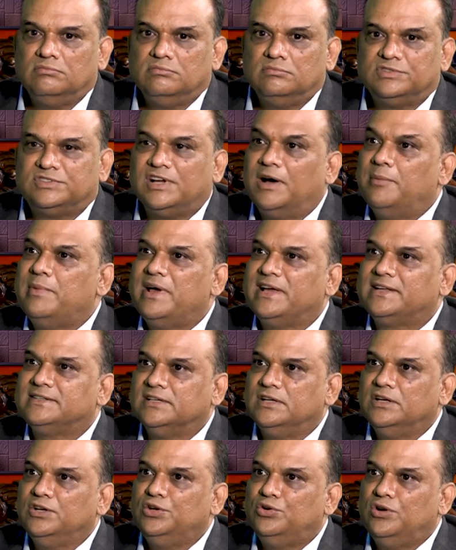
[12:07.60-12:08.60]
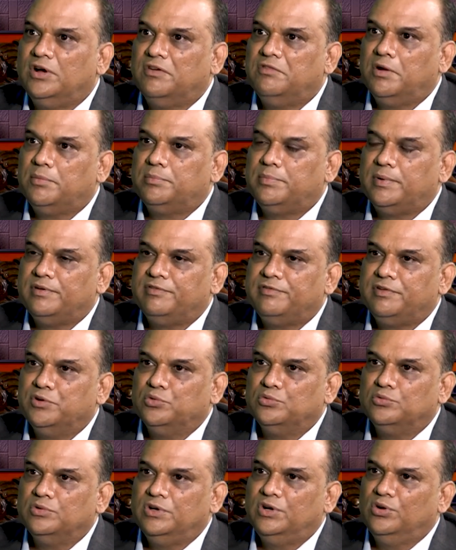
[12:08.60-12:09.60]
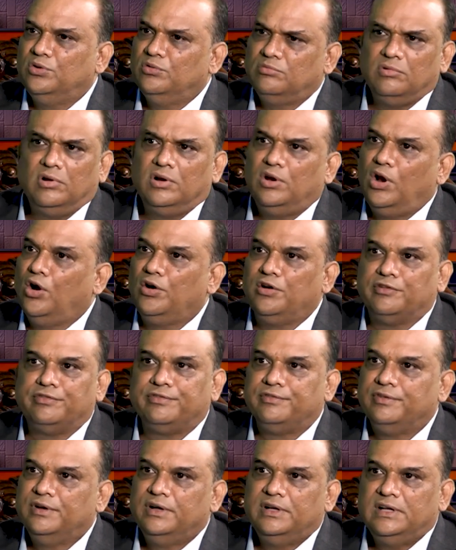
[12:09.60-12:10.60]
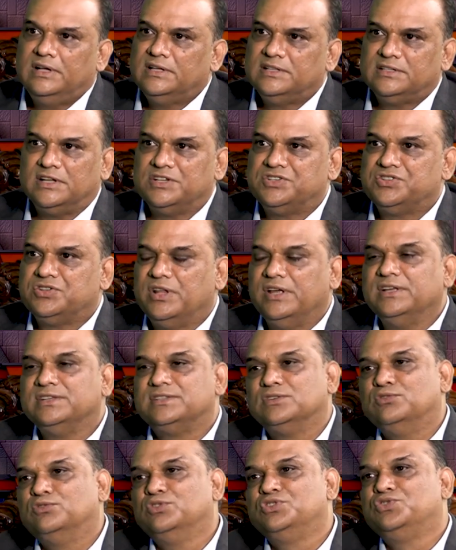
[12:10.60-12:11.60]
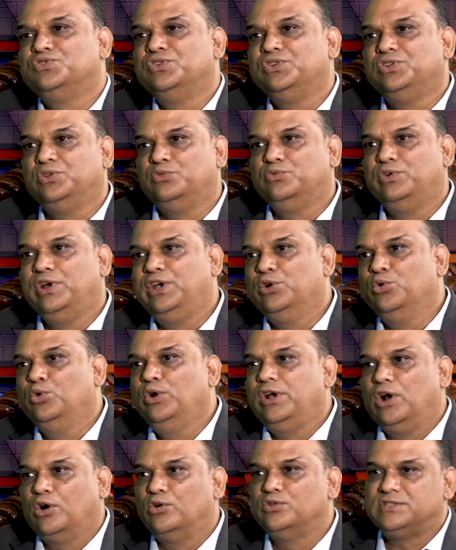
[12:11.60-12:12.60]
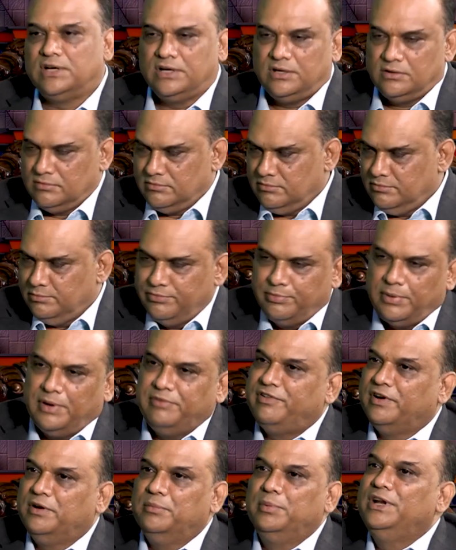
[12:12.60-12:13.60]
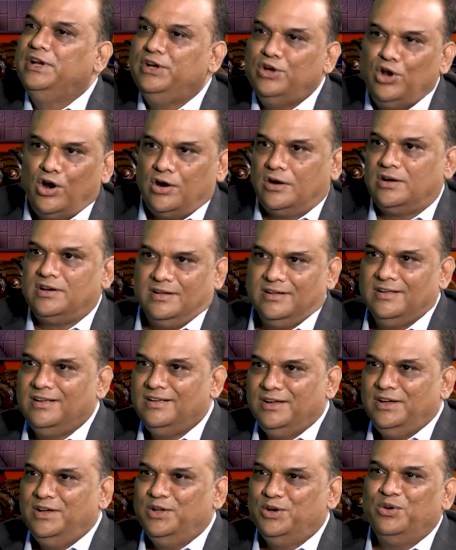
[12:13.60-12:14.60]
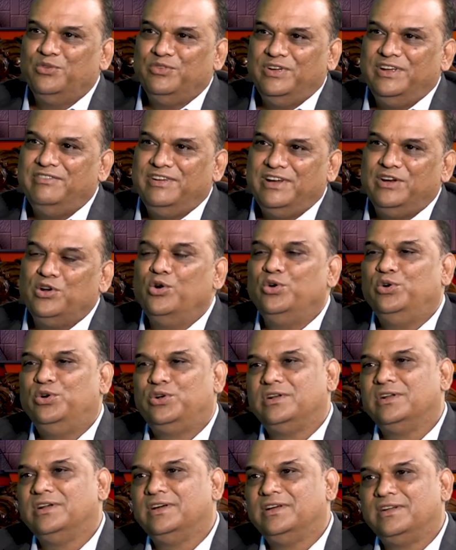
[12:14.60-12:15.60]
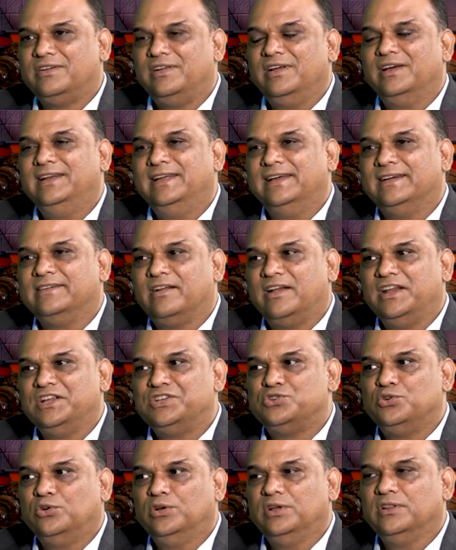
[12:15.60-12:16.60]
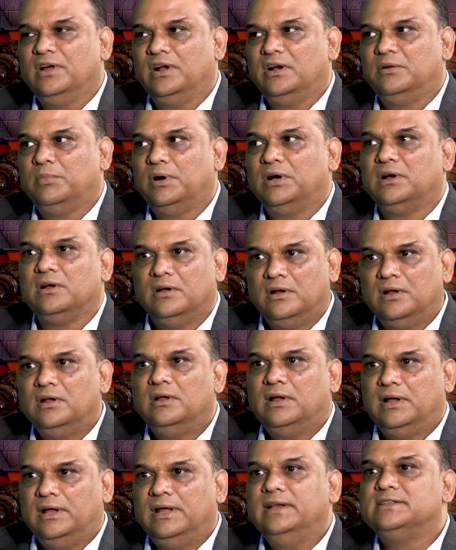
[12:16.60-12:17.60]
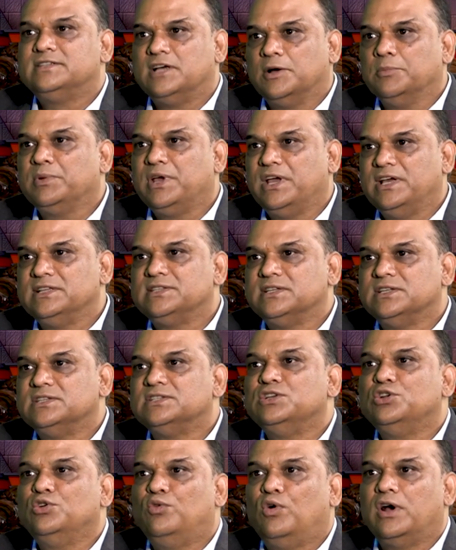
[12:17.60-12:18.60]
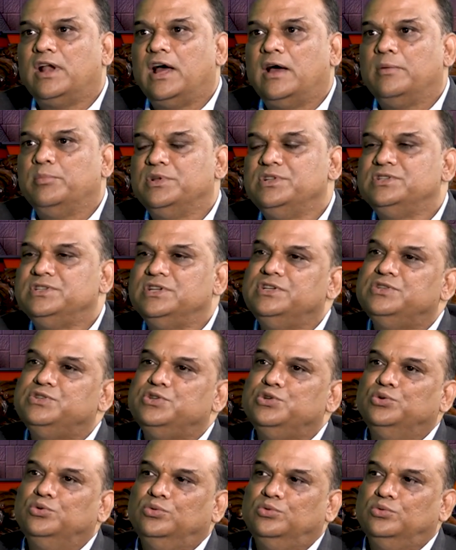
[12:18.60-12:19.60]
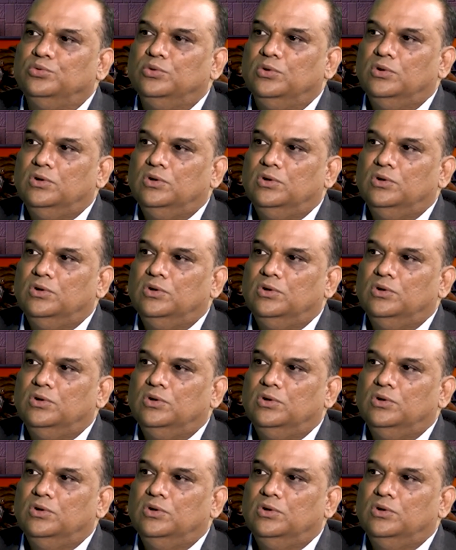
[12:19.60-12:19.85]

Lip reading: some Excel, you develop a few a lot of such things which we do it outside. Preferably not. We don't really encourage doing that, but in some cases, what happens is you